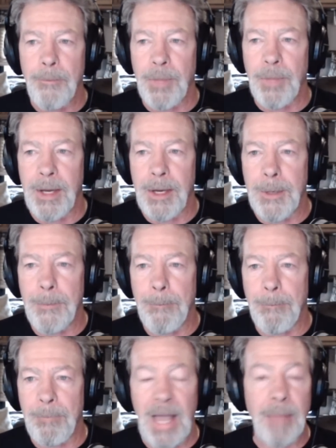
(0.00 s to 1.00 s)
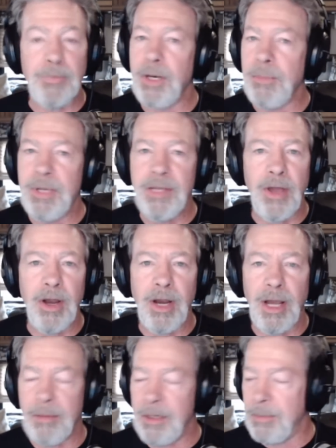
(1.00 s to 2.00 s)
I'm going to be there.
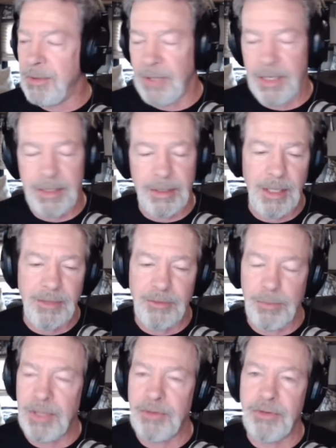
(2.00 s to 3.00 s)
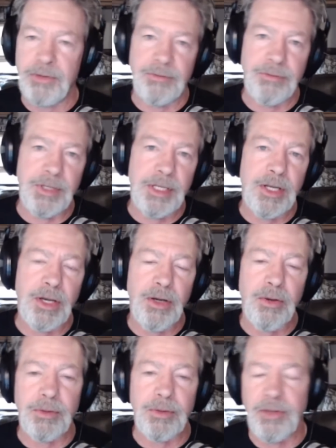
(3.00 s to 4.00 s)
I'm going to be taking lots of pictures and
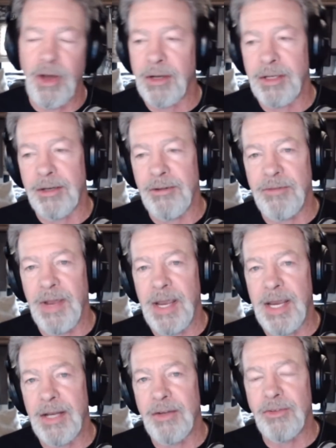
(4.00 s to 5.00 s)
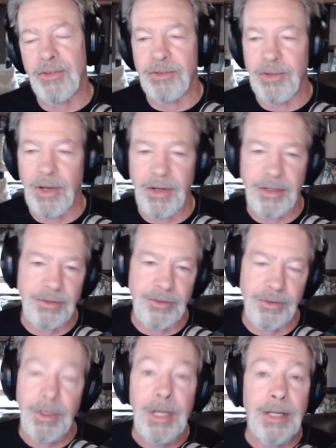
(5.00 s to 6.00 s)
video and talking to fans and talking
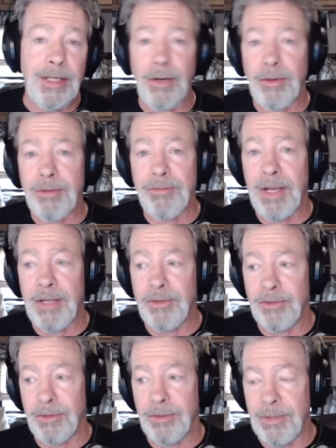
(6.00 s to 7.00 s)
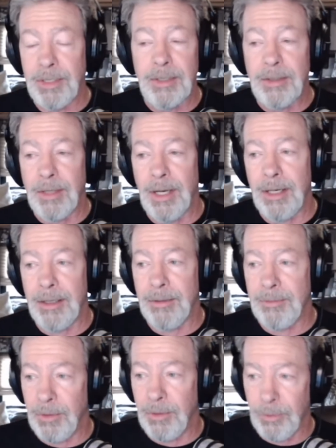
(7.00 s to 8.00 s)
to not only fans of,
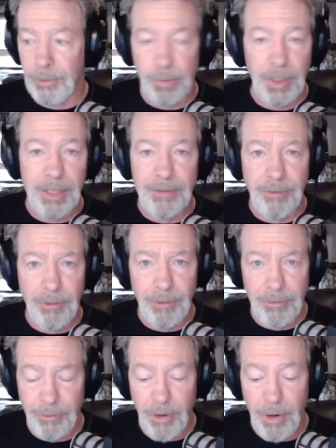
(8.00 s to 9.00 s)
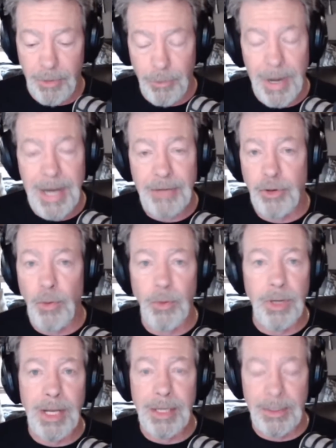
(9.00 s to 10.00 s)
there's Blind Frog Ranch going
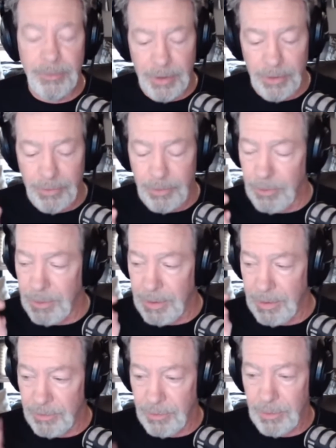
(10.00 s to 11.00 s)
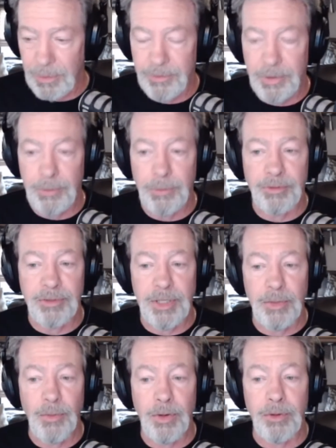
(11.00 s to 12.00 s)
on out there. There is the Secret of
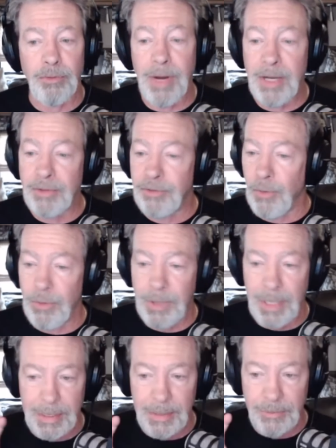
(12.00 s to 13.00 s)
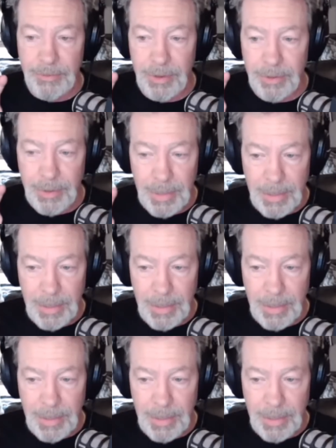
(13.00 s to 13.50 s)
Skinwalker Ranch going on out there.